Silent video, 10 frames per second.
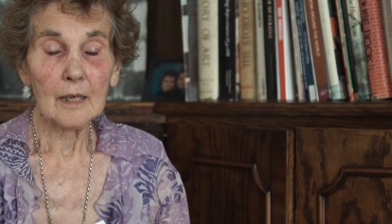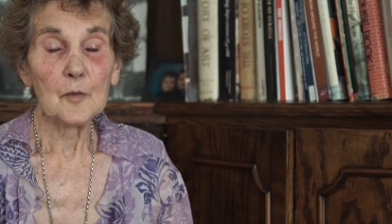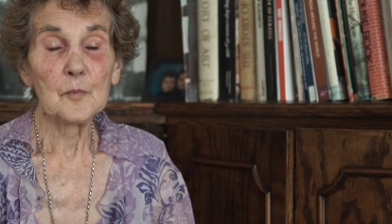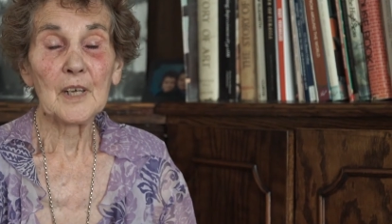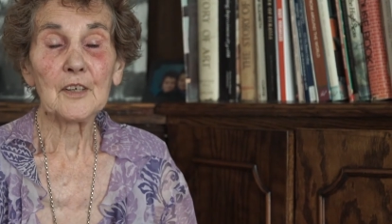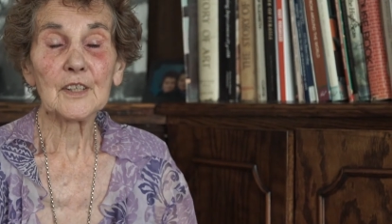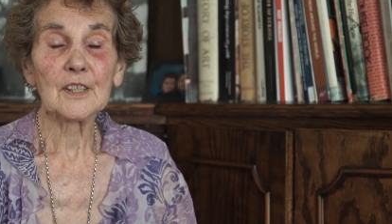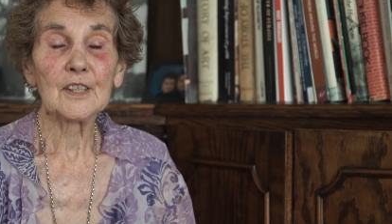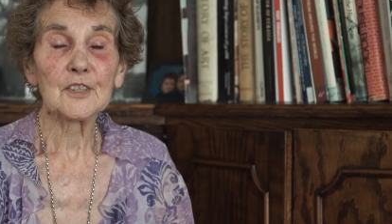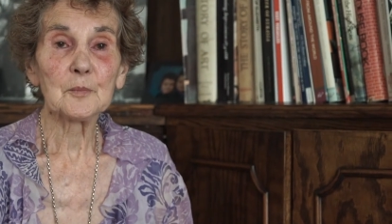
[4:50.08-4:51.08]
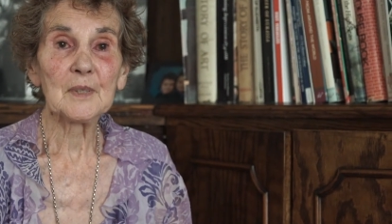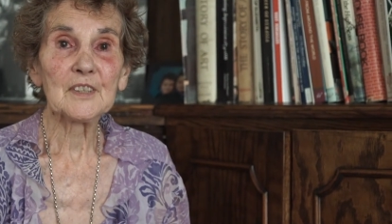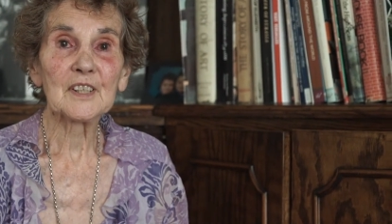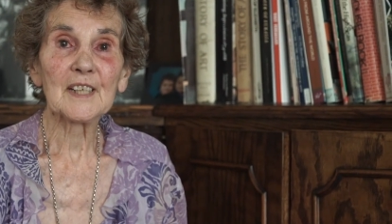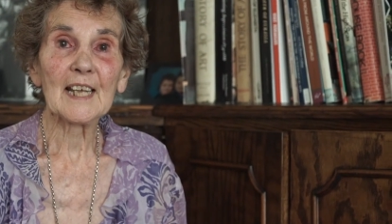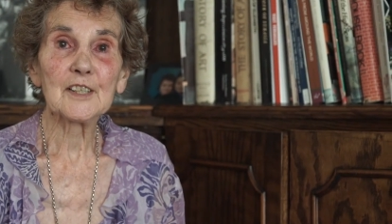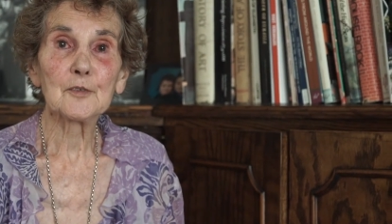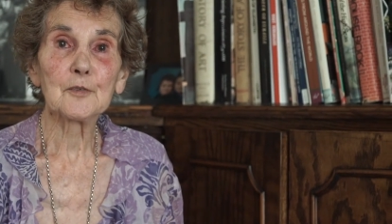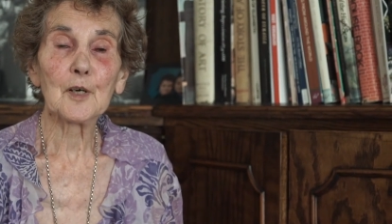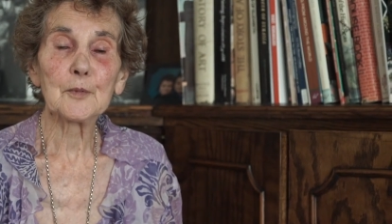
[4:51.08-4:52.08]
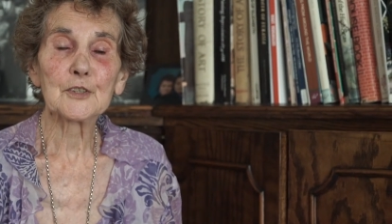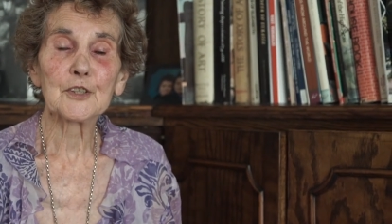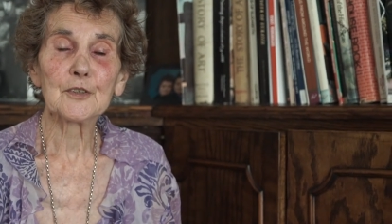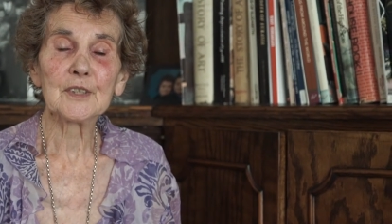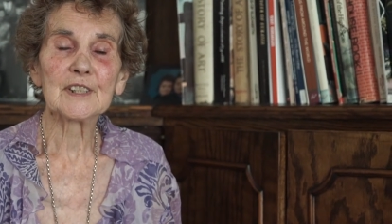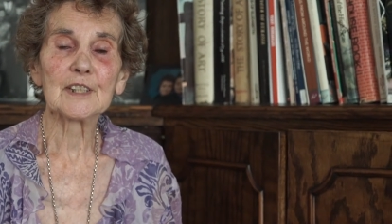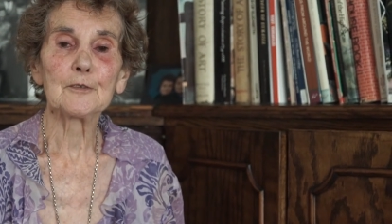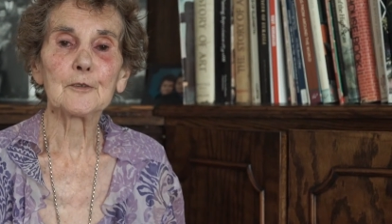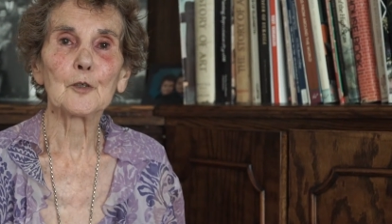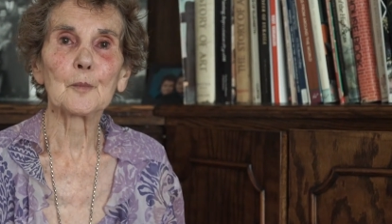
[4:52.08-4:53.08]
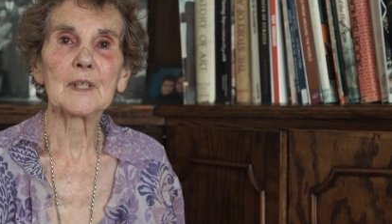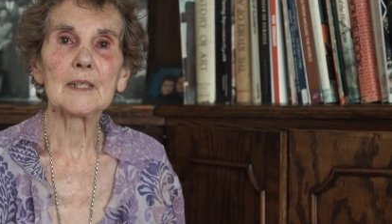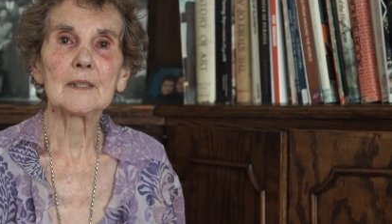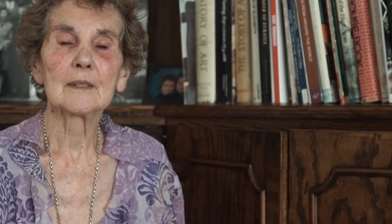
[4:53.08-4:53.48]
America has been the land of opportunity for me.